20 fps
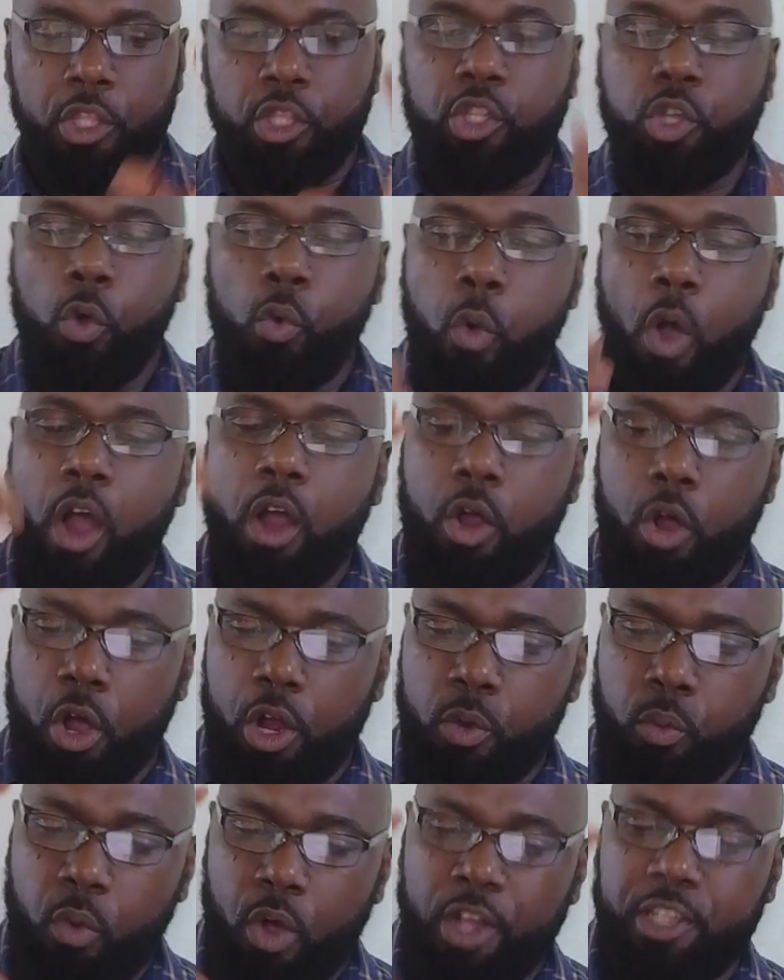Do what
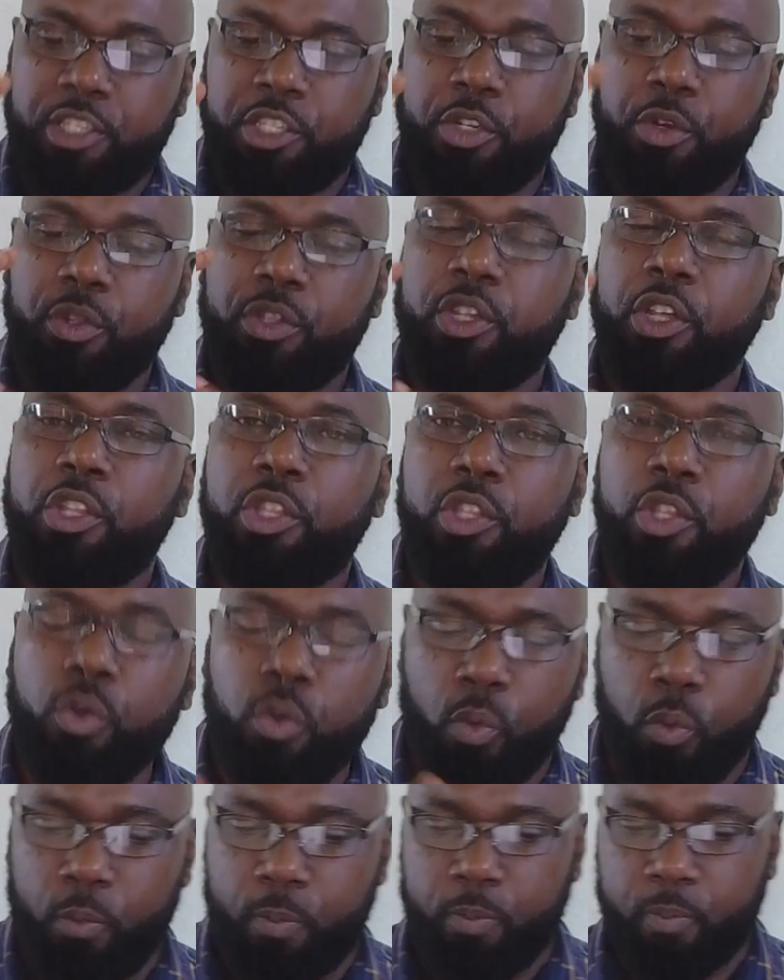God wants you to
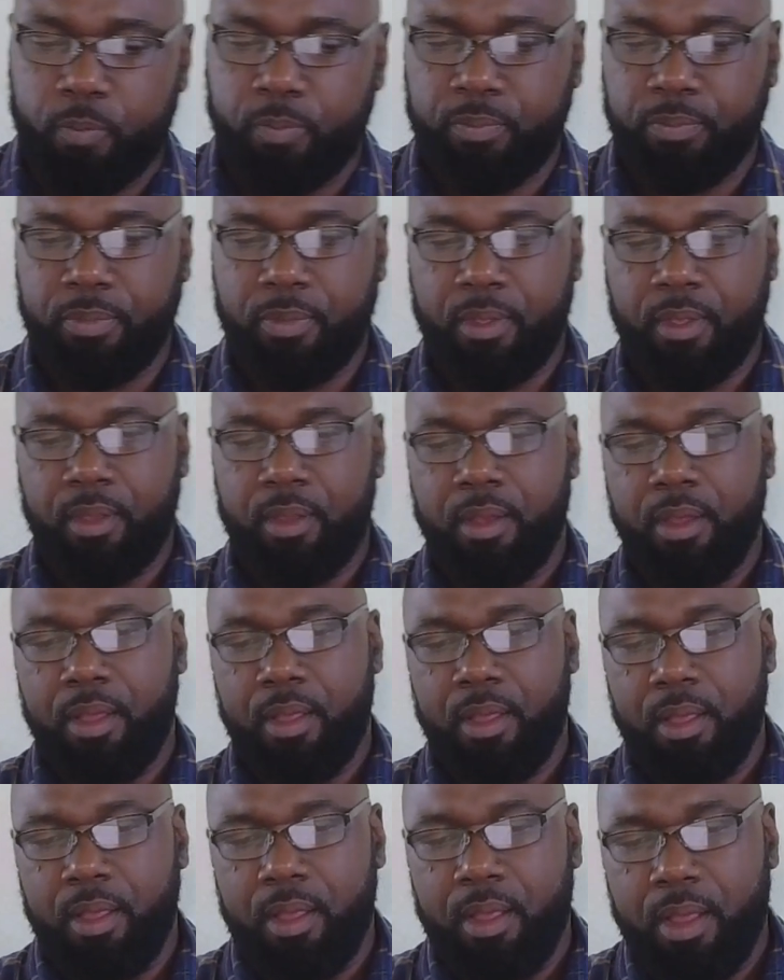do.
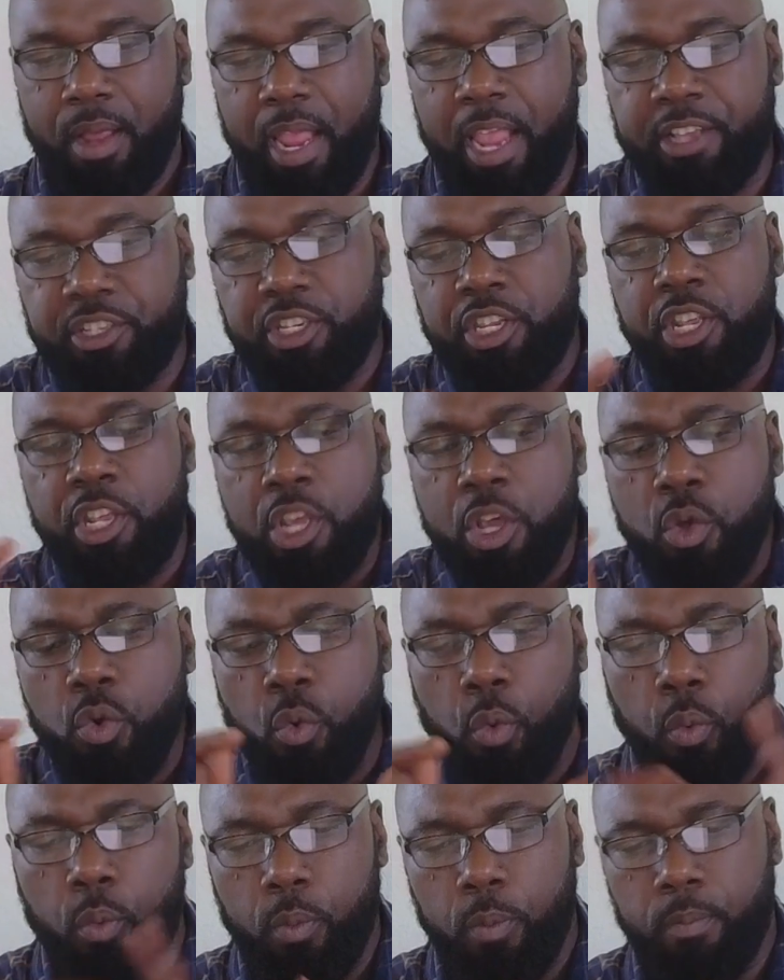It's
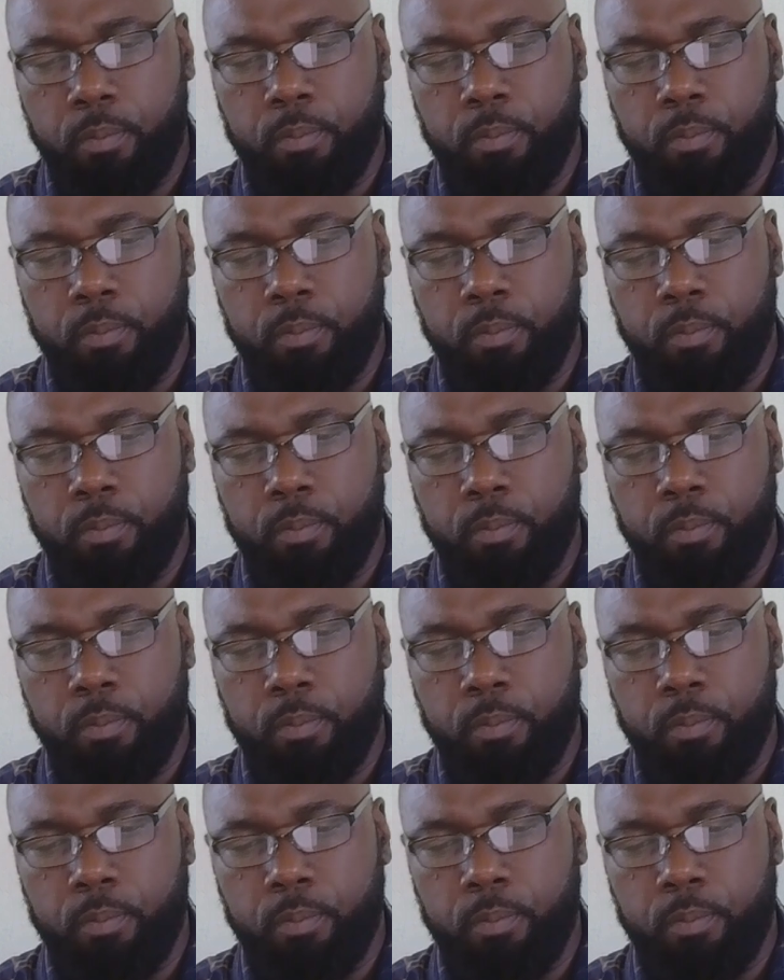you.